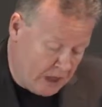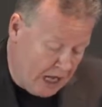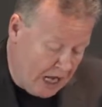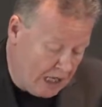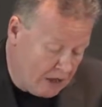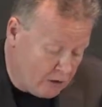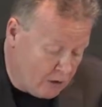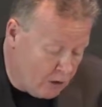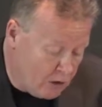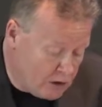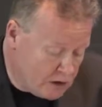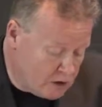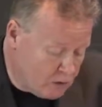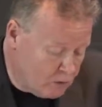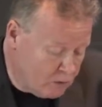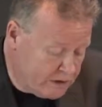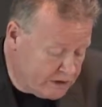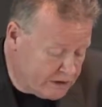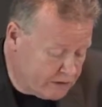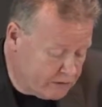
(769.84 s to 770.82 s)
and also
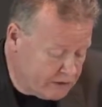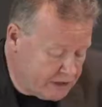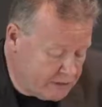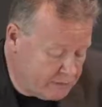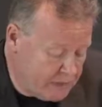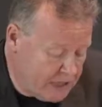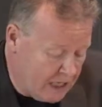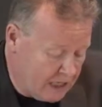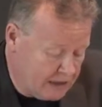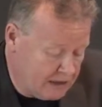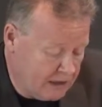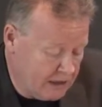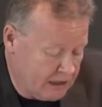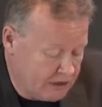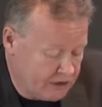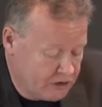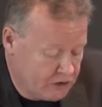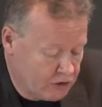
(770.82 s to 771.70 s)
with the RISM guidelines